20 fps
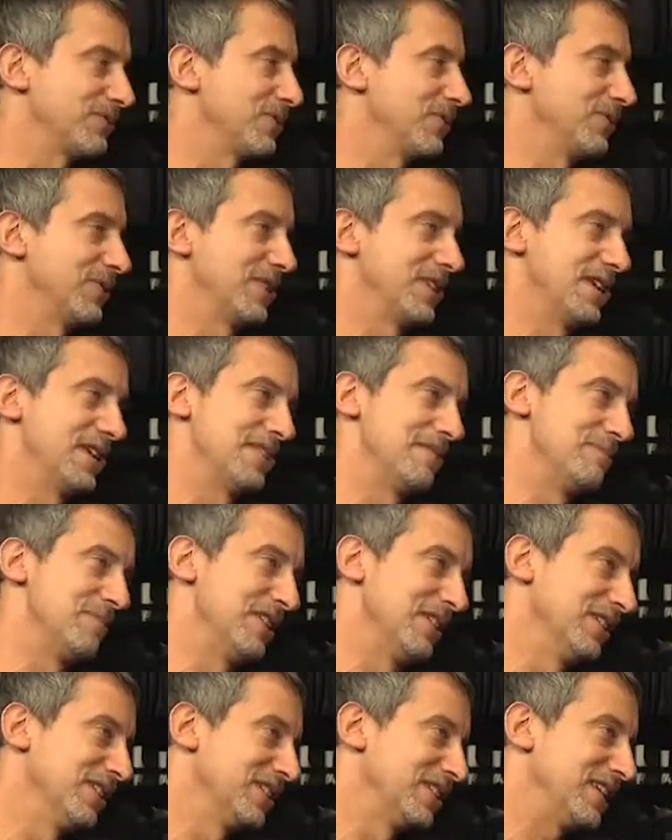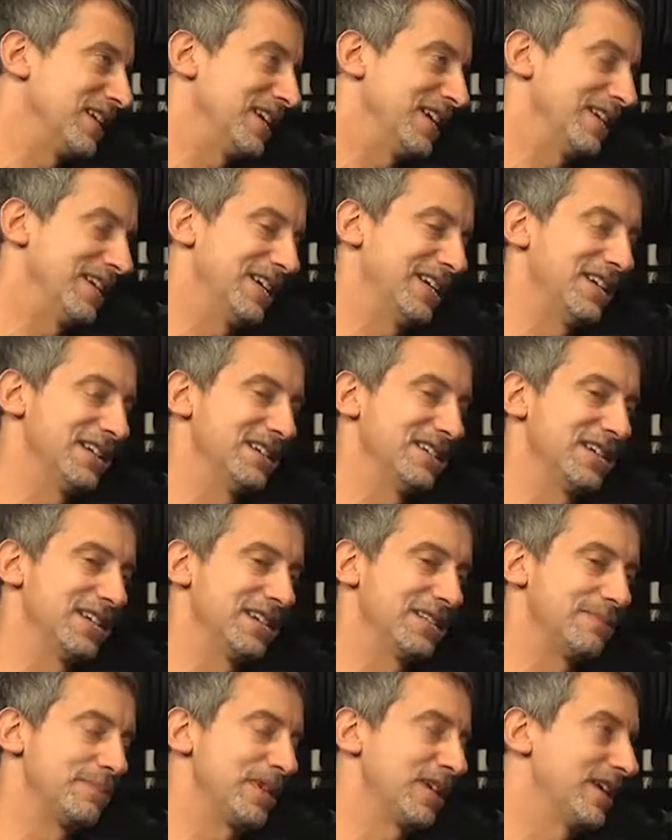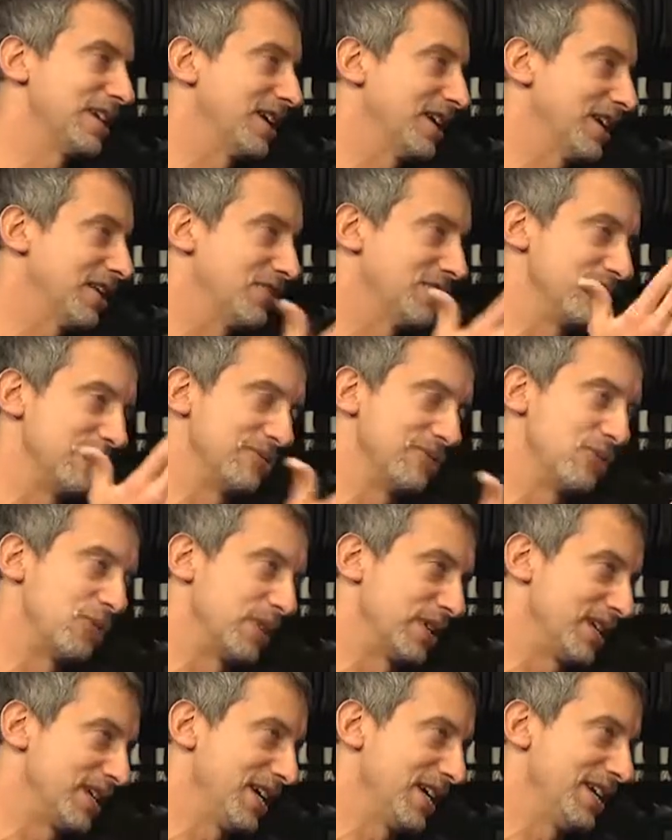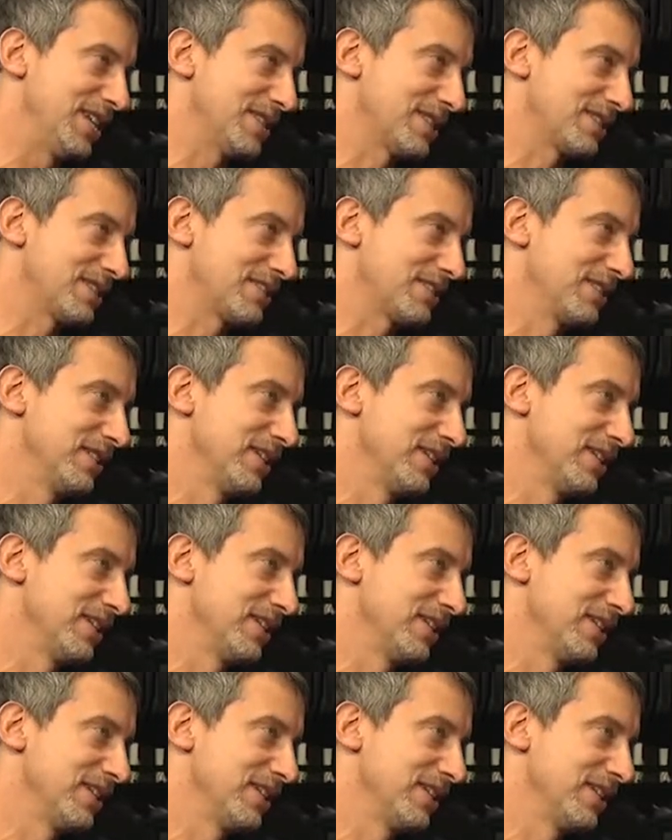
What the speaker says: going on in the middle of the night. And at the beginning, I couldn't afford gates.